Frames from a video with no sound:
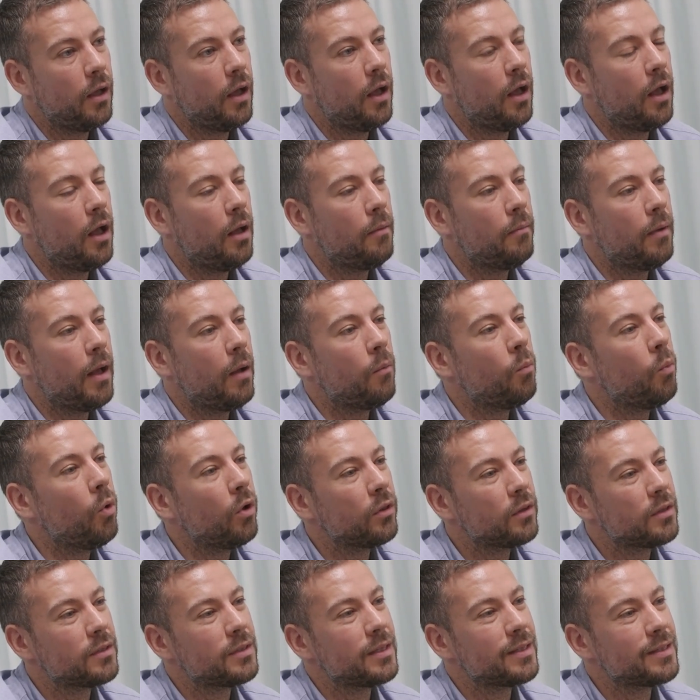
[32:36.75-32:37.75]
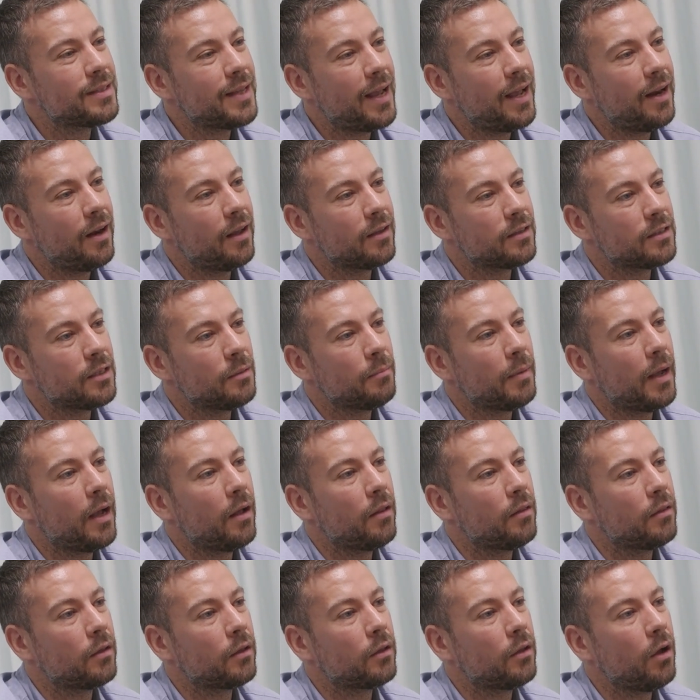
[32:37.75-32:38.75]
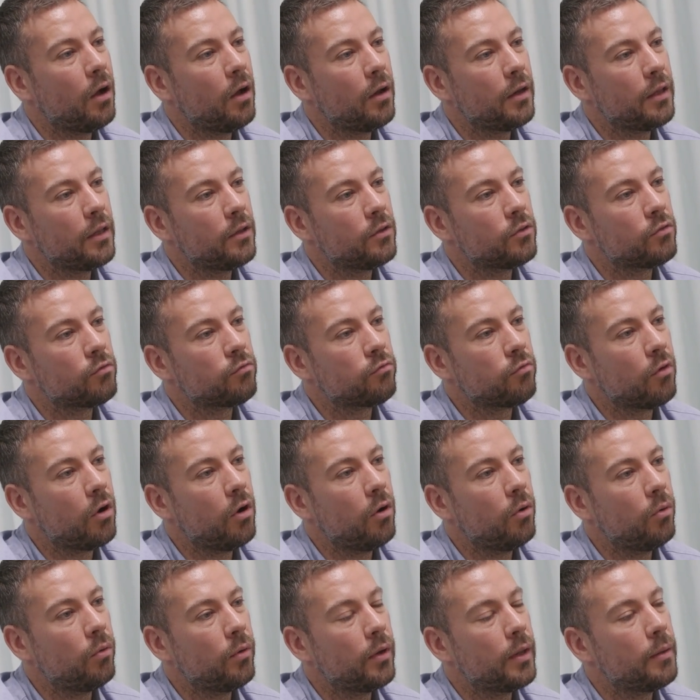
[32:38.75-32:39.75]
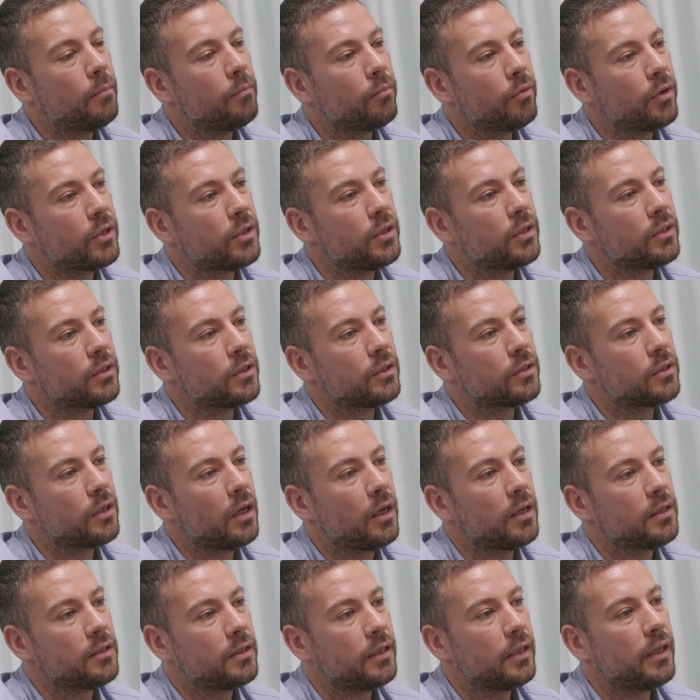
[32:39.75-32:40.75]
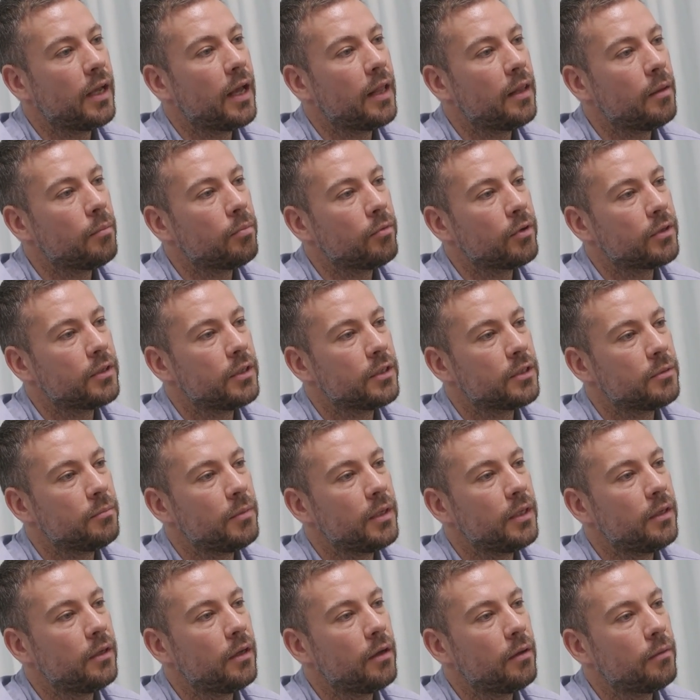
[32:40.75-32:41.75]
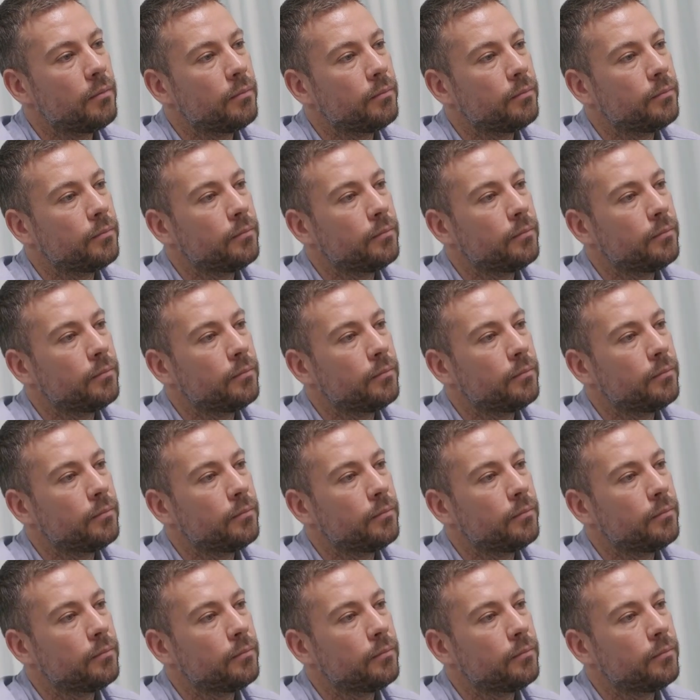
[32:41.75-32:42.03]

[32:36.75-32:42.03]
And what does it tell us about The Guardian's role in British society and the British media?